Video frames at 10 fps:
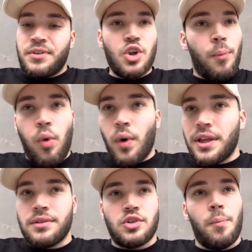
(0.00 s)
There's no
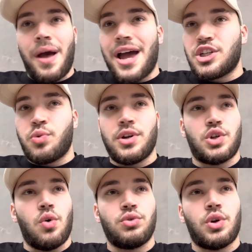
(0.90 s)
point. Don't bash
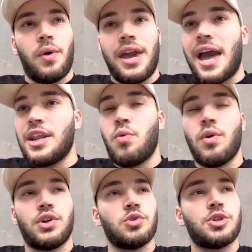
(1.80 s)
Twitch. Don't hate
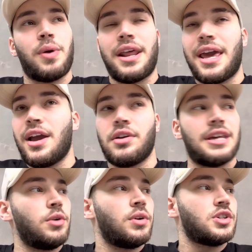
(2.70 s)
anyone. Don't spread
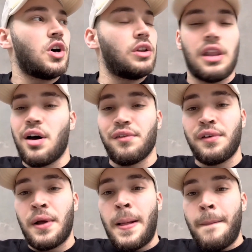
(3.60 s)
hate to anyone. It's all
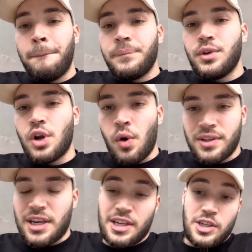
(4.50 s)
love.
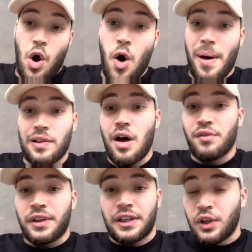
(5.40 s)
It's all about
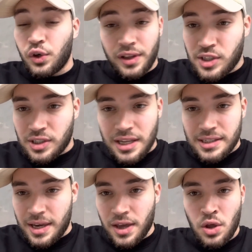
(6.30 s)
love. Like literally, that's
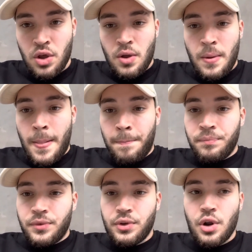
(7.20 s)
it.
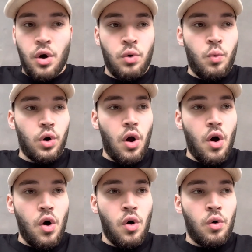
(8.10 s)
We're
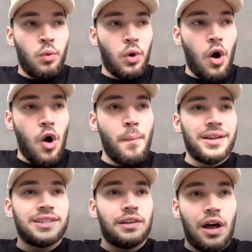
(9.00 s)
all
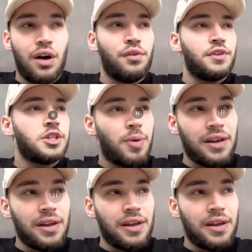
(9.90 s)
meant to love and spread.